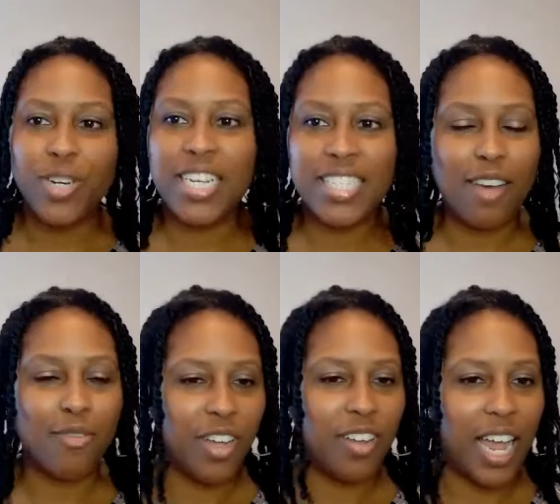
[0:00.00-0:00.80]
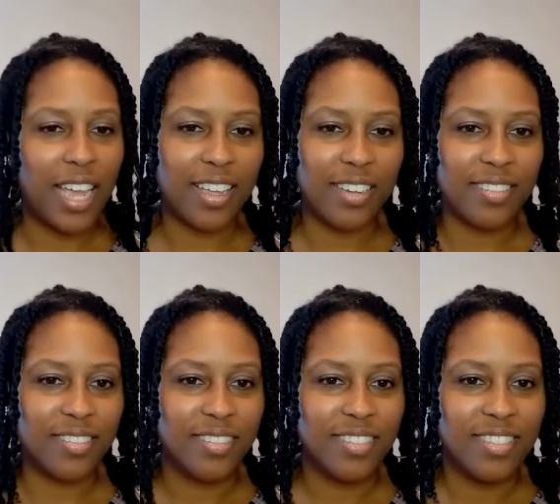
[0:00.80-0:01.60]
doing it because I felt like it.
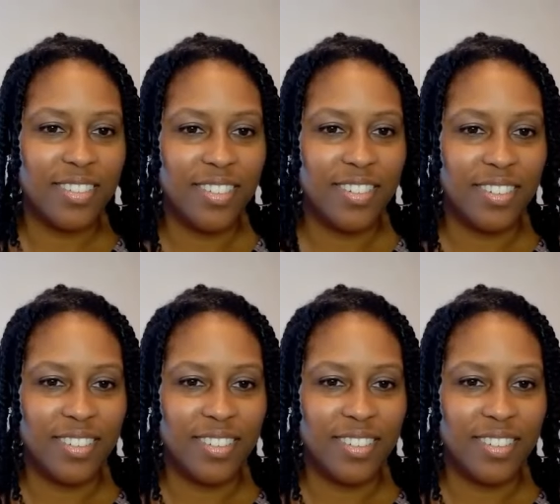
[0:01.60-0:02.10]
Yeah,